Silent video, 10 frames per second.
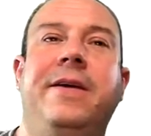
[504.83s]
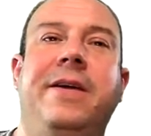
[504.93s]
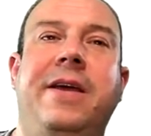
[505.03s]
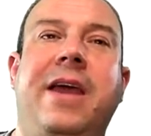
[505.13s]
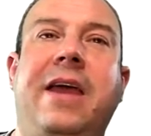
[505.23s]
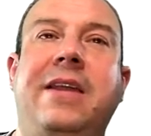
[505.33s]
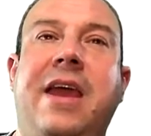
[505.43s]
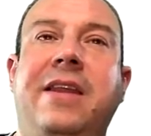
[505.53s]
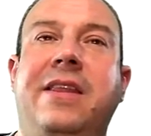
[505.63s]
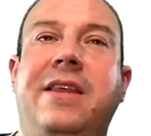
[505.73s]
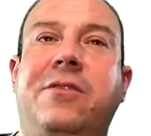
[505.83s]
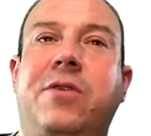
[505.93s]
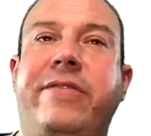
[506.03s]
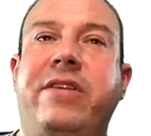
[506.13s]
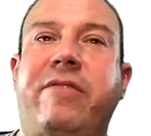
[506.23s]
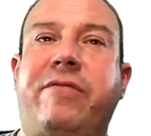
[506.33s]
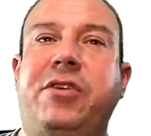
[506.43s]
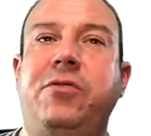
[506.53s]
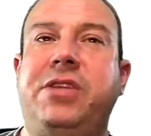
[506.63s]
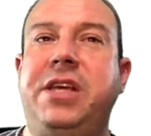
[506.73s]
And the derivative of
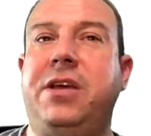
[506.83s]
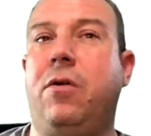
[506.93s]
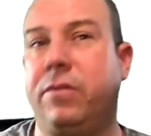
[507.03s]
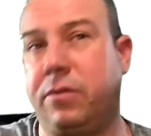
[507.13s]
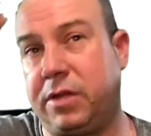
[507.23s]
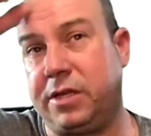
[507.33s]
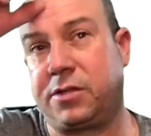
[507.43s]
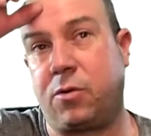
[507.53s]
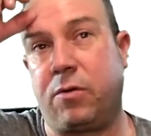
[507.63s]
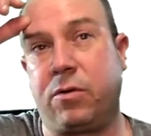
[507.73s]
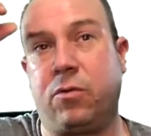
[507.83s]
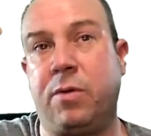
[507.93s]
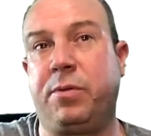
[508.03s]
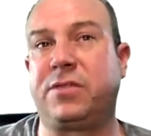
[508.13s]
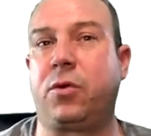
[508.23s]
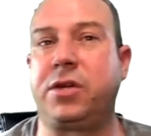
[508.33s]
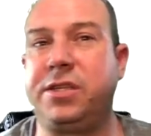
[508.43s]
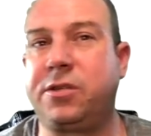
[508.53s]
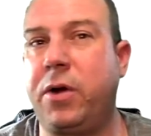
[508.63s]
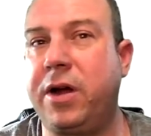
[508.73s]
2t over the square root of 1 plus 4t
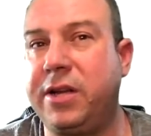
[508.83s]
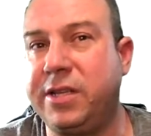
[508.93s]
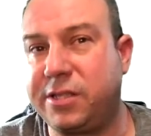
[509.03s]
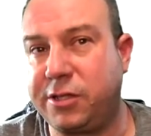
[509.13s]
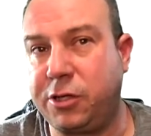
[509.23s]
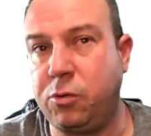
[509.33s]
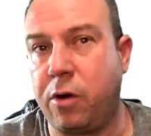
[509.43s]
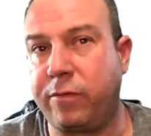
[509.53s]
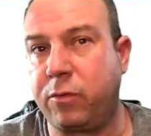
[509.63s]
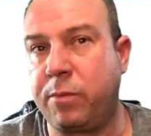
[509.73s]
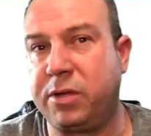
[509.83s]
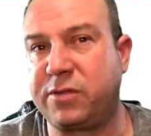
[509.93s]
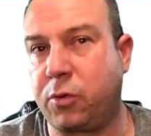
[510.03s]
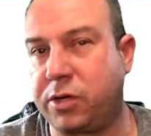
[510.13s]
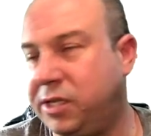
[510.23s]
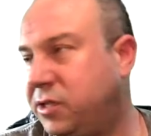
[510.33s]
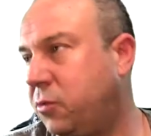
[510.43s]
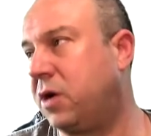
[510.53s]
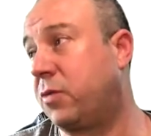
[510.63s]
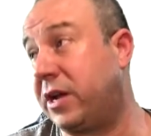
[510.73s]
squared is 2 over 1 plus 4t
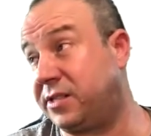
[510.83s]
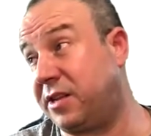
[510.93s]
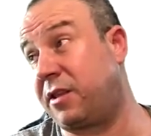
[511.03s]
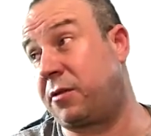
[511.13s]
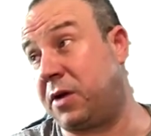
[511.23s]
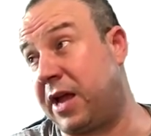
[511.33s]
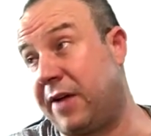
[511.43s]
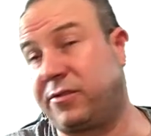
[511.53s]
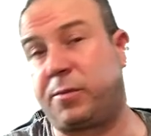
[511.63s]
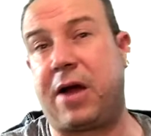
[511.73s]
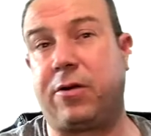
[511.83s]
squared raised to the 3/2 power.